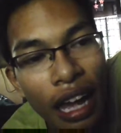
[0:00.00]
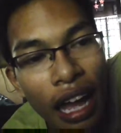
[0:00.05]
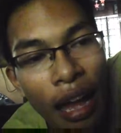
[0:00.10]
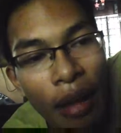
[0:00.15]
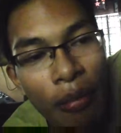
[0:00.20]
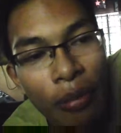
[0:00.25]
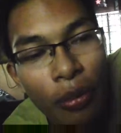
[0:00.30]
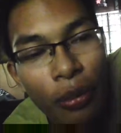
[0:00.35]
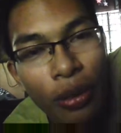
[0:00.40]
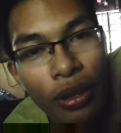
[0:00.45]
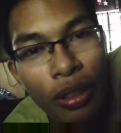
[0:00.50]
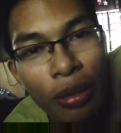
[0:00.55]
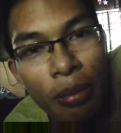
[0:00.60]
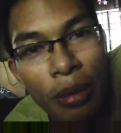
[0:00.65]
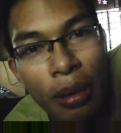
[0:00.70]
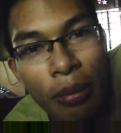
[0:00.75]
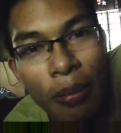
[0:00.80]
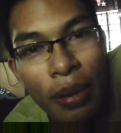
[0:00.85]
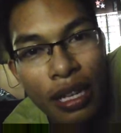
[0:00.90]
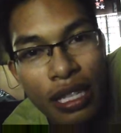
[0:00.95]
I'm with
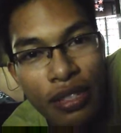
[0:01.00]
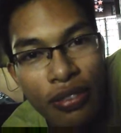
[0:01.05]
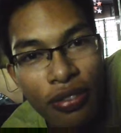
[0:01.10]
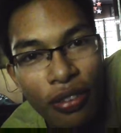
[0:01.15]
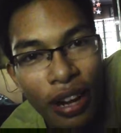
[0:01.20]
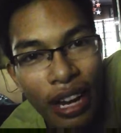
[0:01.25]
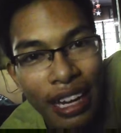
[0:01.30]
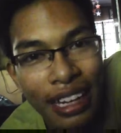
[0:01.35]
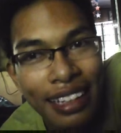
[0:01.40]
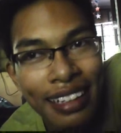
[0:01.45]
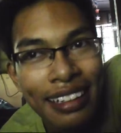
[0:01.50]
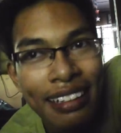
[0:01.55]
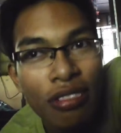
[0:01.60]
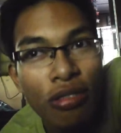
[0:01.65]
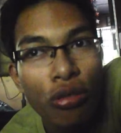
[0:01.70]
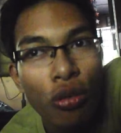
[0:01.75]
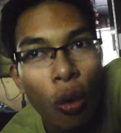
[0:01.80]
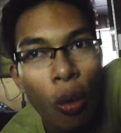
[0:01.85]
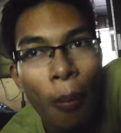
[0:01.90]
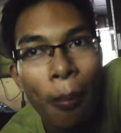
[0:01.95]
my best friend
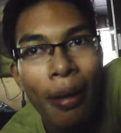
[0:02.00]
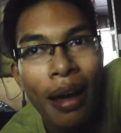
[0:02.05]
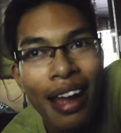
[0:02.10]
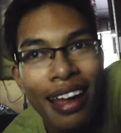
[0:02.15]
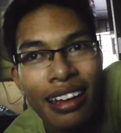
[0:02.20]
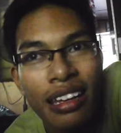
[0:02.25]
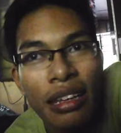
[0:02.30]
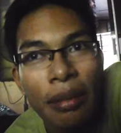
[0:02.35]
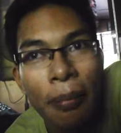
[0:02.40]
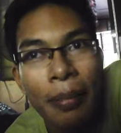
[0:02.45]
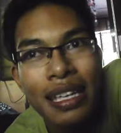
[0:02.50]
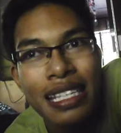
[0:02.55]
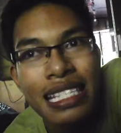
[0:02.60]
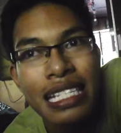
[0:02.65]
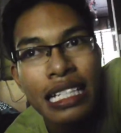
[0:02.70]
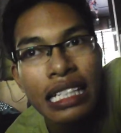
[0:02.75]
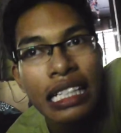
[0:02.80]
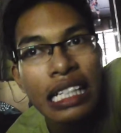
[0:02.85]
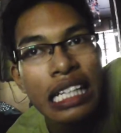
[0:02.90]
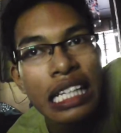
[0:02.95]
Rohman
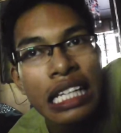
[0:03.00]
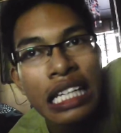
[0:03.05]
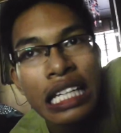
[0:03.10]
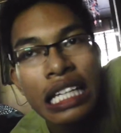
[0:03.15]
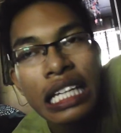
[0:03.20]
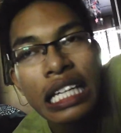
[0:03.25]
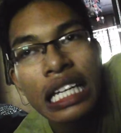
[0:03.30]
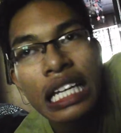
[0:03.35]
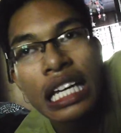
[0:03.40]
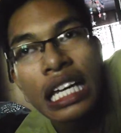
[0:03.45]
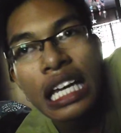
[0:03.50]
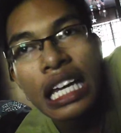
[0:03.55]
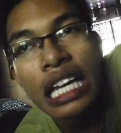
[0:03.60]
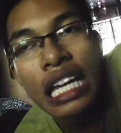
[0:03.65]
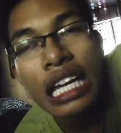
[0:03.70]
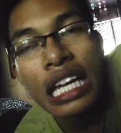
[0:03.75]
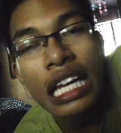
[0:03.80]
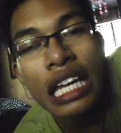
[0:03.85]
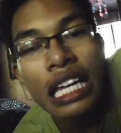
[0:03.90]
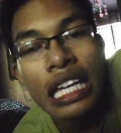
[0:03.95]
basically
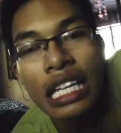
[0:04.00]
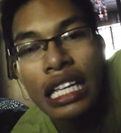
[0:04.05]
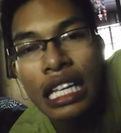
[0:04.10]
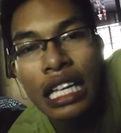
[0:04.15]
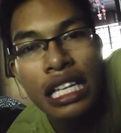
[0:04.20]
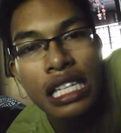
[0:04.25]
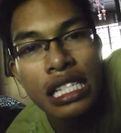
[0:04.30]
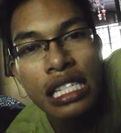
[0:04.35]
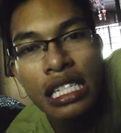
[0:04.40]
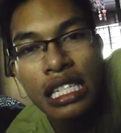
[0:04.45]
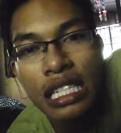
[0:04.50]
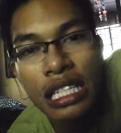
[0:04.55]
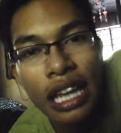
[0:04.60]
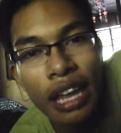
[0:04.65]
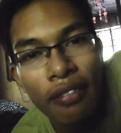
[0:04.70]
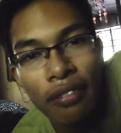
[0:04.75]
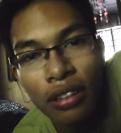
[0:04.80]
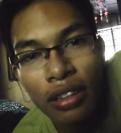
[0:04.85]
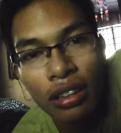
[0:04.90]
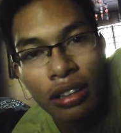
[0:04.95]
he's the
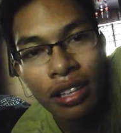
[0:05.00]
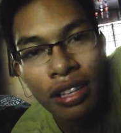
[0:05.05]
devil.